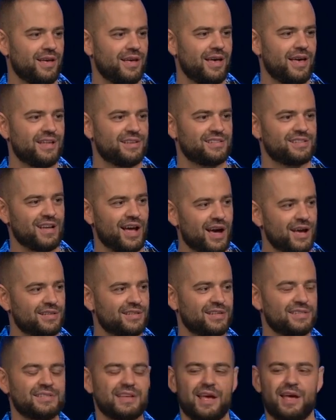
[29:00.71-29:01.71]
And
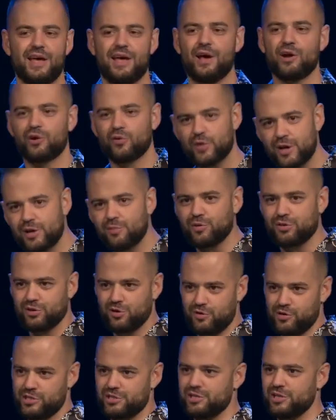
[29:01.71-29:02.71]
scientists agreed with
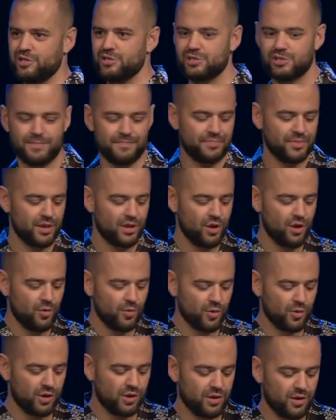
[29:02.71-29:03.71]
Christians
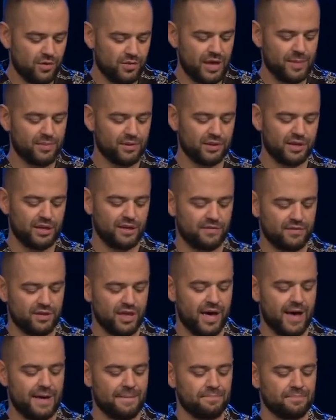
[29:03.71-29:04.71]
when they believed
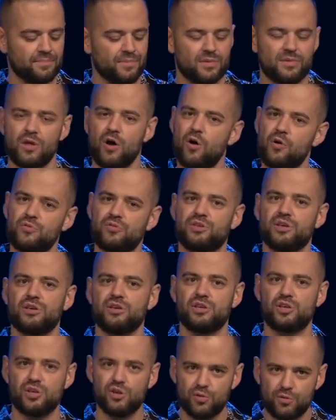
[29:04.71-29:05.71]
that, no, the
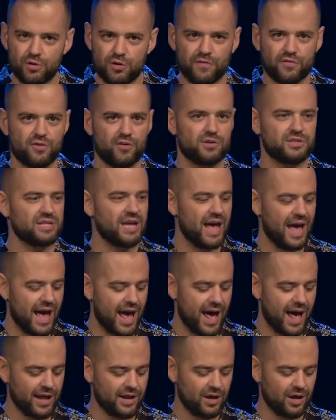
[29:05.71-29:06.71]
universe
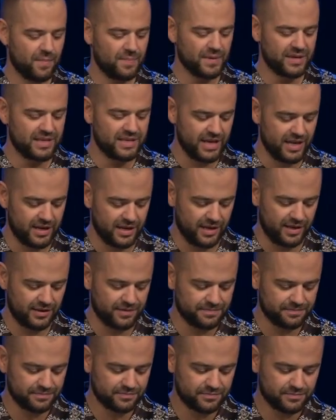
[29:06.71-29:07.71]
had a
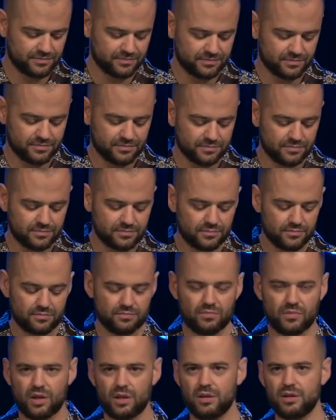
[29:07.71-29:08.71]
beginning.
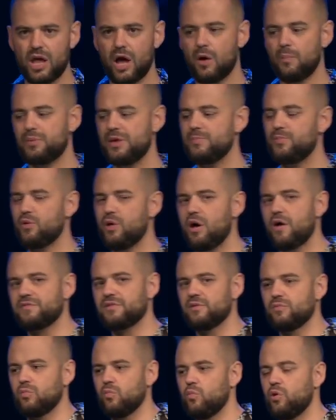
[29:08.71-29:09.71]
Now, people
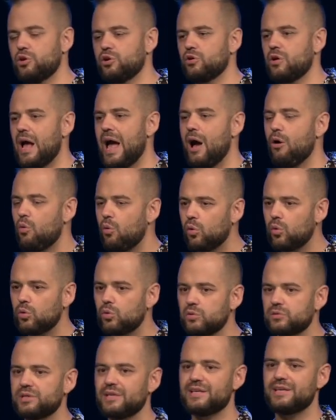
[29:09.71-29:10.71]
often wonder, how
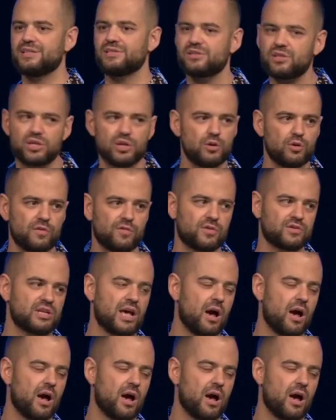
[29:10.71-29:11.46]
old is the universe?